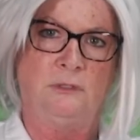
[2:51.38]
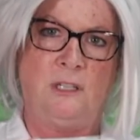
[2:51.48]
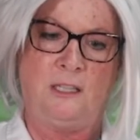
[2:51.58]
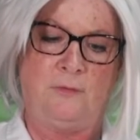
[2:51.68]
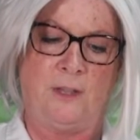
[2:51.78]

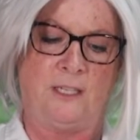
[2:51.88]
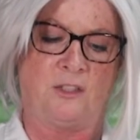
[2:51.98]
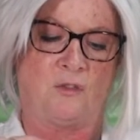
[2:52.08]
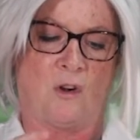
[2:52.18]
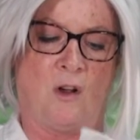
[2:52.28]
not very
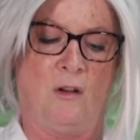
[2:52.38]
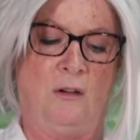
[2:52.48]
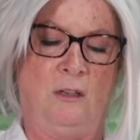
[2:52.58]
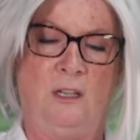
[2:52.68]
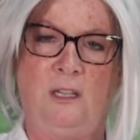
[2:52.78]

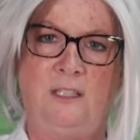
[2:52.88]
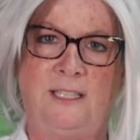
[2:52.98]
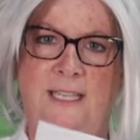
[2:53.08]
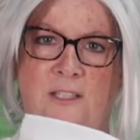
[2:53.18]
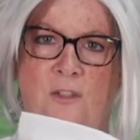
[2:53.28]
strong. It's
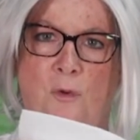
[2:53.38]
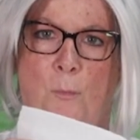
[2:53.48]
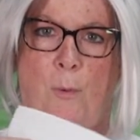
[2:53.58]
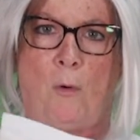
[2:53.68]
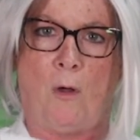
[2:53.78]
easy to
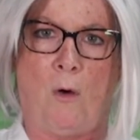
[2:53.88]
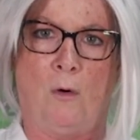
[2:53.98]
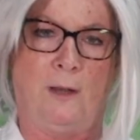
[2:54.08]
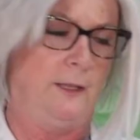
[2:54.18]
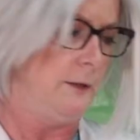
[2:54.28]
poke a
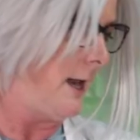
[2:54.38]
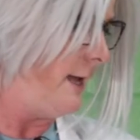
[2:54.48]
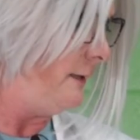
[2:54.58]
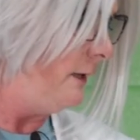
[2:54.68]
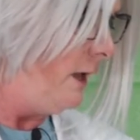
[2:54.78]
hole in,
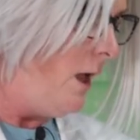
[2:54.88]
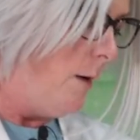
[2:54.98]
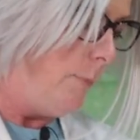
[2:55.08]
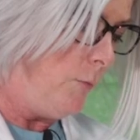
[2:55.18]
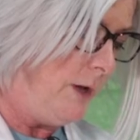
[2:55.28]
right?
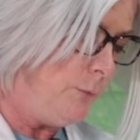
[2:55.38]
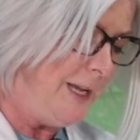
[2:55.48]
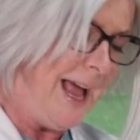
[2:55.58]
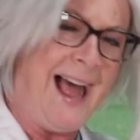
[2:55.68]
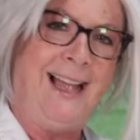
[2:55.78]
But when
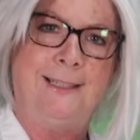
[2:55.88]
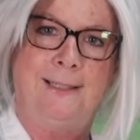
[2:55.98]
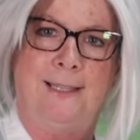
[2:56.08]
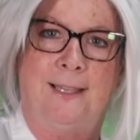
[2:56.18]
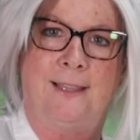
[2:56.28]
we
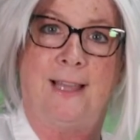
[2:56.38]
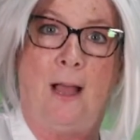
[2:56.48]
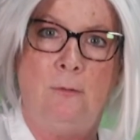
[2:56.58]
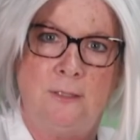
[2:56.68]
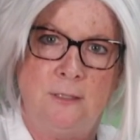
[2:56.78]
added these
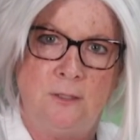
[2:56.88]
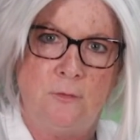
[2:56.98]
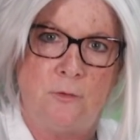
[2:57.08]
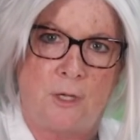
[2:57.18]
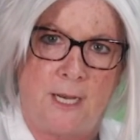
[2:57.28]
thousands
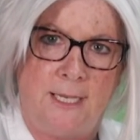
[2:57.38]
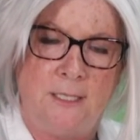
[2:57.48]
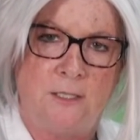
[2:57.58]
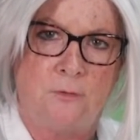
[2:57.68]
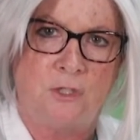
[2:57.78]
of
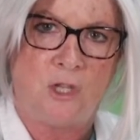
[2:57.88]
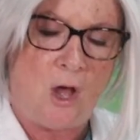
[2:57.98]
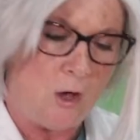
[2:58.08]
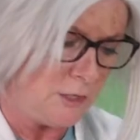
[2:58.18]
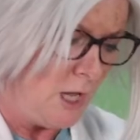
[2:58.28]
grains of
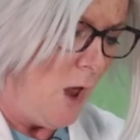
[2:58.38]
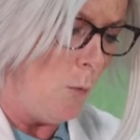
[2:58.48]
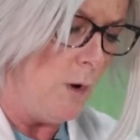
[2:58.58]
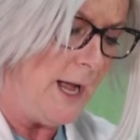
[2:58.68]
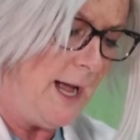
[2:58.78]
salt, when